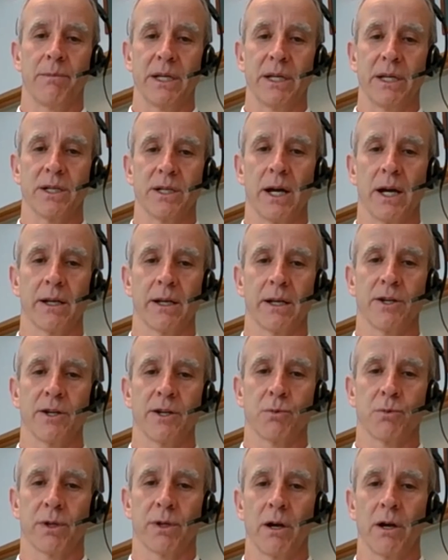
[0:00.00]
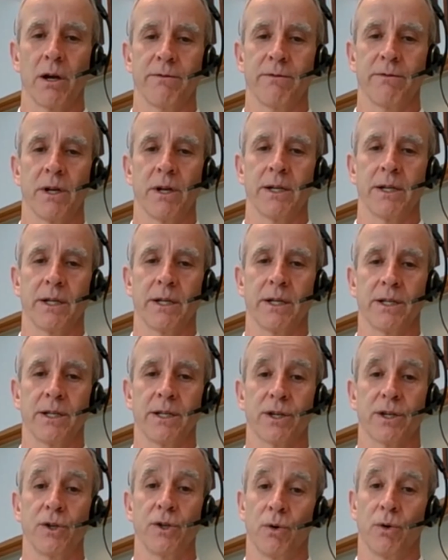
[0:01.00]
being diagnosed with COVID-19,
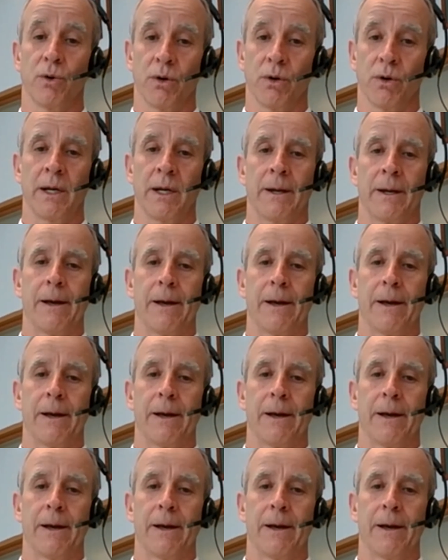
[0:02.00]
so your